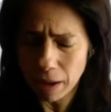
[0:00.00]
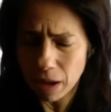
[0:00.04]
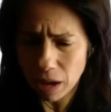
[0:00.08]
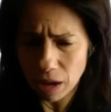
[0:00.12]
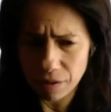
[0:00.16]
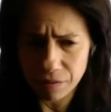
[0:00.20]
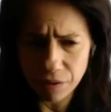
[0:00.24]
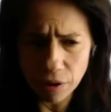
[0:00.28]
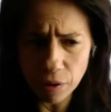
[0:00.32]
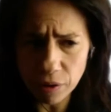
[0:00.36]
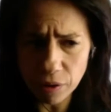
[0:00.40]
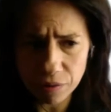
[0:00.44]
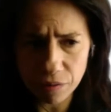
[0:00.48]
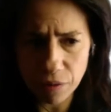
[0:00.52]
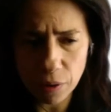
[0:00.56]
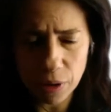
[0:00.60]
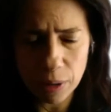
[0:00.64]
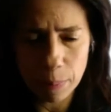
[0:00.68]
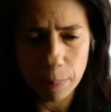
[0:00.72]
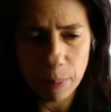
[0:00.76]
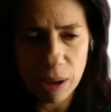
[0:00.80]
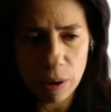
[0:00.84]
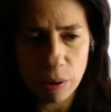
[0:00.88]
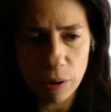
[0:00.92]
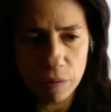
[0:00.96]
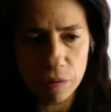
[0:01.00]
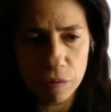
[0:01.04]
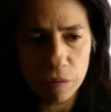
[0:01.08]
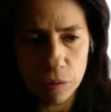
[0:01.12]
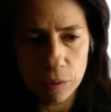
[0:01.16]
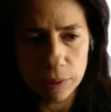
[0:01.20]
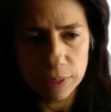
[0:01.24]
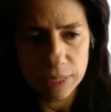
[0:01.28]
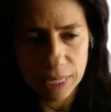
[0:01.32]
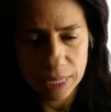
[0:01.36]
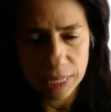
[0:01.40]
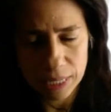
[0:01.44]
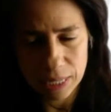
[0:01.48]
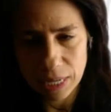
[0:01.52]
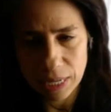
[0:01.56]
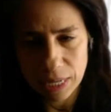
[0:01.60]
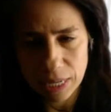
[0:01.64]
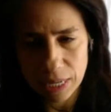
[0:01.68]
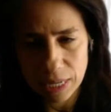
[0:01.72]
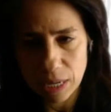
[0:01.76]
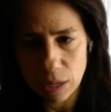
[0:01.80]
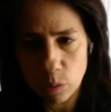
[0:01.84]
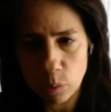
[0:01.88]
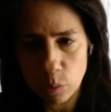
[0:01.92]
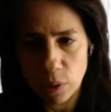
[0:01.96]
A very, very powerful
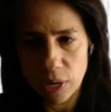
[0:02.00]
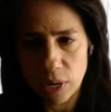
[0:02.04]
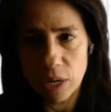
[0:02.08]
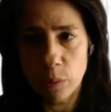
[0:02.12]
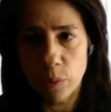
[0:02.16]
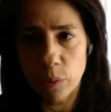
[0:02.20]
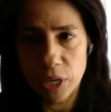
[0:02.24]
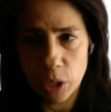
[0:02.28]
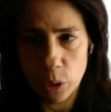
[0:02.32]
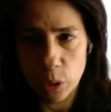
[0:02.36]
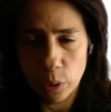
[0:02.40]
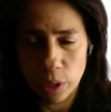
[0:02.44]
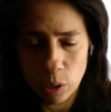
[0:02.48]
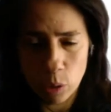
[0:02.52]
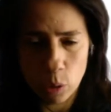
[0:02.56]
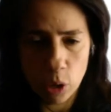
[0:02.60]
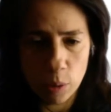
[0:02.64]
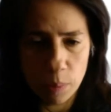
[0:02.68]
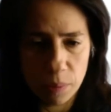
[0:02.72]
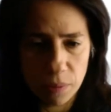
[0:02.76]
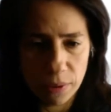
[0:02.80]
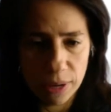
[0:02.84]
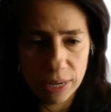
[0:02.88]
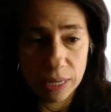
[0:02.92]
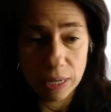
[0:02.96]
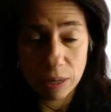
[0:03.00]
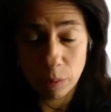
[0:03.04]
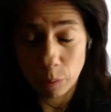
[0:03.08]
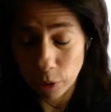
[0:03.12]
technique when you incorporate it.